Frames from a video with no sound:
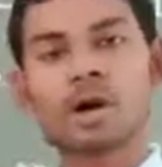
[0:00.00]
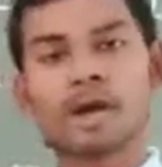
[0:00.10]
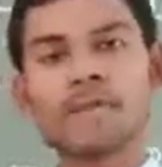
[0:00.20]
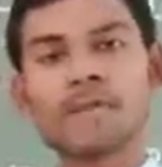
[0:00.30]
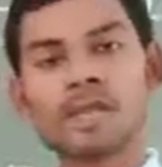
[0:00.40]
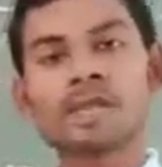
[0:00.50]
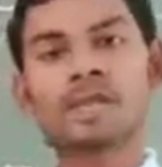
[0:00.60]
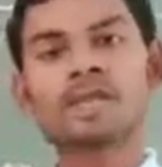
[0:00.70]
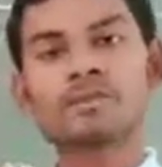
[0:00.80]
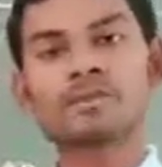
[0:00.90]
or we
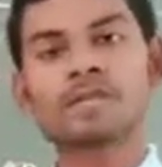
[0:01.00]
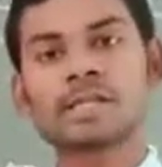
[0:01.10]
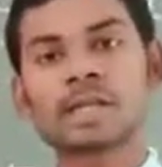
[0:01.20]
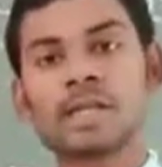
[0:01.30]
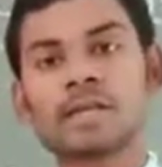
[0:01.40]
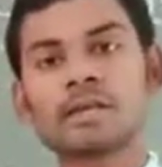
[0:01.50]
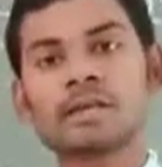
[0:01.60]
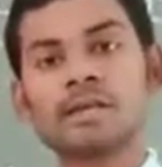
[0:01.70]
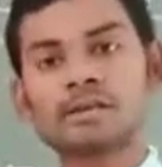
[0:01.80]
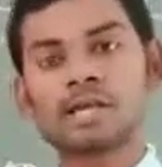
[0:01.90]
can also say
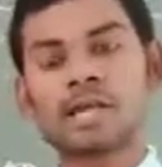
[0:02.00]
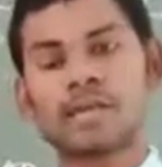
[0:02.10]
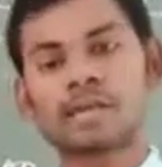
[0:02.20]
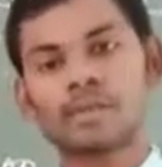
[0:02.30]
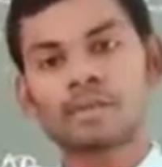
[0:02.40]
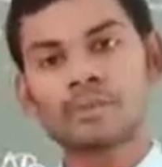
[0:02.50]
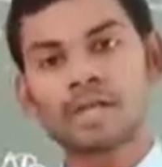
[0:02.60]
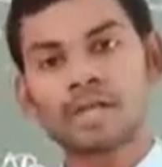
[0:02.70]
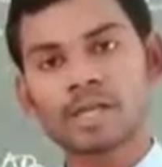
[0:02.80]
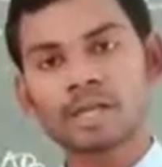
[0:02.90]
that the line
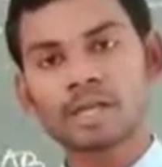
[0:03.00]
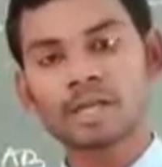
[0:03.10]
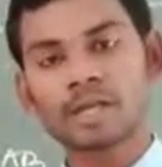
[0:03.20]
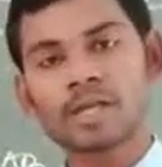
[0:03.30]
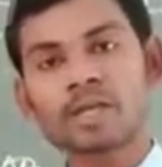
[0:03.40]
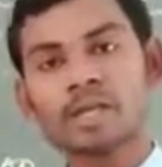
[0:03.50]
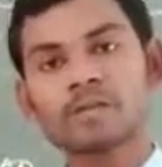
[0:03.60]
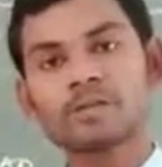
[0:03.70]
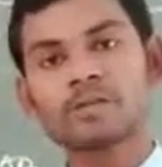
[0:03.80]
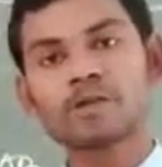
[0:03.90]
segment AB
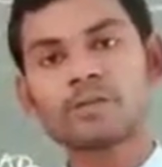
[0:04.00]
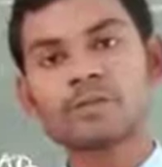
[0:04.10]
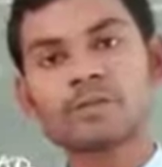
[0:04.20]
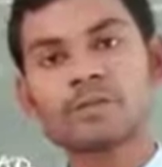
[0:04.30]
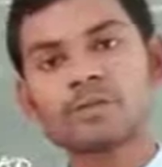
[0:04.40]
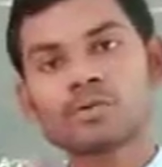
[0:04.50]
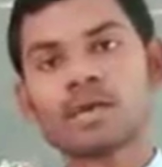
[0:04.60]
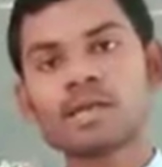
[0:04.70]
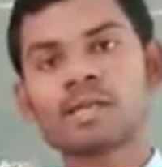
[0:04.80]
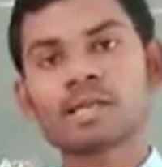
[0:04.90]
is congruent to
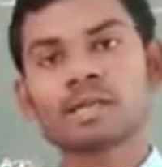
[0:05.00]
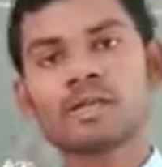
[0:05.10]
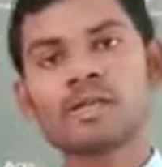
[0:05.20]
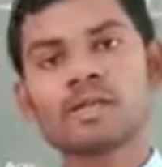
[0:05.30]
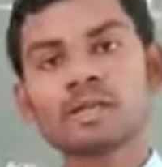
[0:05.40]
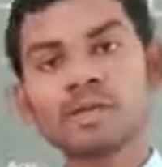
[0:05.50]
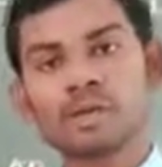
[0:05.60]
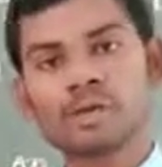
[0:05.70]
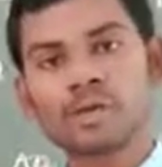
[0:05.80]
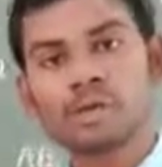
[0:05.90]
line segment
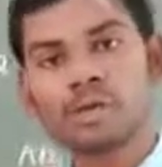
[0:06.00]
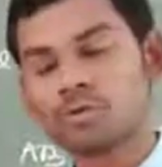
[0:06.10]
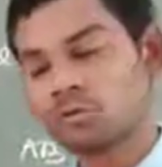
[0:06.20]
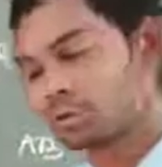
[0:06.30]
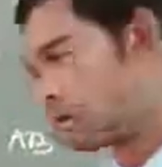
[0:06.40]
PQ.